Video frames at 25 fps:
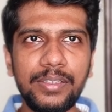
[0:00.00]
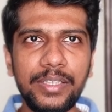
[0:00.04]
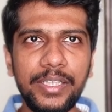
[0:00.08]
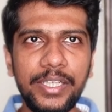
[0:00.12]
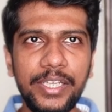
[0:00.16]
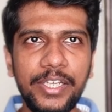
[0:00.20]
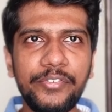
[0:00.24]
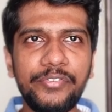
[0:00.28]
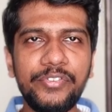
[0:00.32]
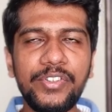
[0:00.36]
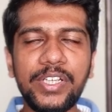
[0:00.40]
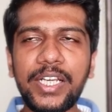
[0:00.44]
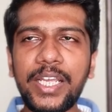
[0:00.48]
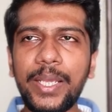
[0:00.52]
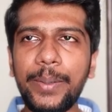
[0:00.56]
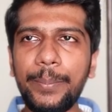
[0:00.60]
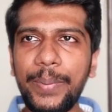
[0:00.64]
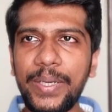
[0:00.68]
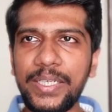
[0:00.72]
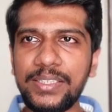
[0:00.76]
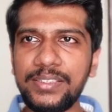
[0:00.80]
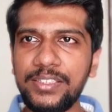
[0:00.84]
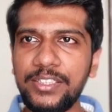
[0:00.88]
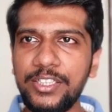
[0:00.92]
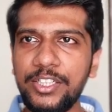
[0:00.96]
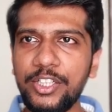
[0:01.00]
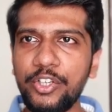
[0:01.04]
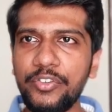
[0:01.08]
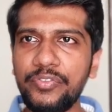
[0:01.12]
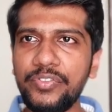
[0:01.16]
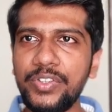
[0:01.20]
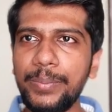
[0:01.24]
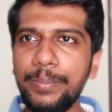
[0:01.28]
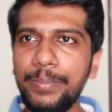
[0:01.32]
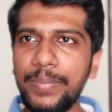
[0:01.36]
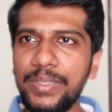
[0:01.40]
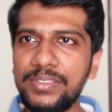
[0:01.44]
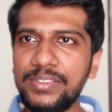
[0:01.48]
If the capacity of
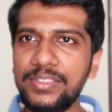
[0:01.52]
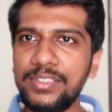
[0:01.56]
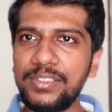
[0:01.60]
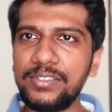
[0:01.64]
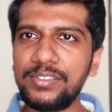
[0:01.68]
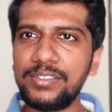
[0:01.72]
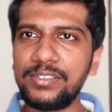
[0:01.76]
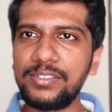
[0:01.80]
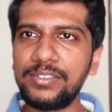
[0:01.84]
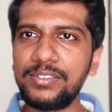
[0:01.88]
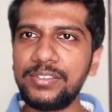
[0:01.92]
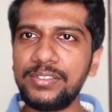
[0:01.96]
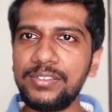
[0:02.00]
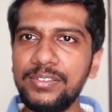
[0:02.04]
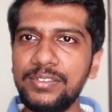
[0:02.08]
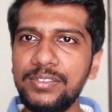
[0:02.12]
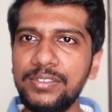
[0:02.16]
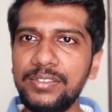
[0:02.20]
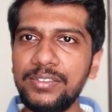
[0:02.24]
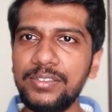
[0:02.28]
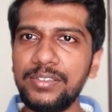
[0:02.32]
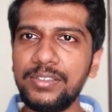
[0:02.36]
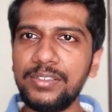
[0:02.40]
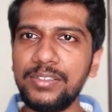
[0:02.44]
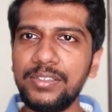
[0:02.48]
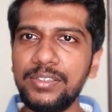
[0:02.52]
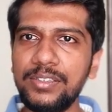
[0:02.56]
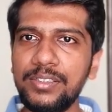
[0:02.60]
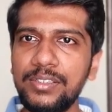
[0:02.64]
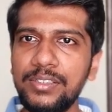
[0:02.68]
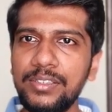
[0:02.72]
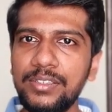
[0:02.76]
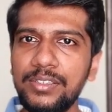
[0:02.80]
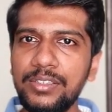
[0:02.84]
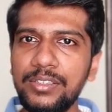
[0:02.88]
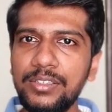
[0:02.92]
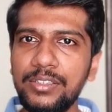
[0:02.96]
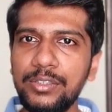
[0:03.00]
the muscles
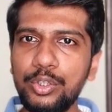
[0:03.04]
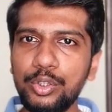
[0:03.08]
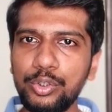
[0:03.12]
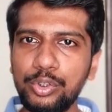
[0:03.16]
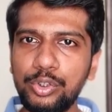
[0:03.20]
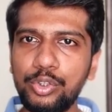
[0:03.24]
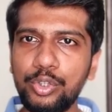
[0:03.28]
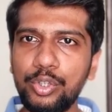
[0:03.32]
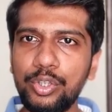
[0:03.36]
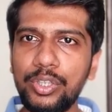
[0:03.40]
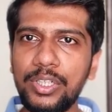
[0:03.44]
to store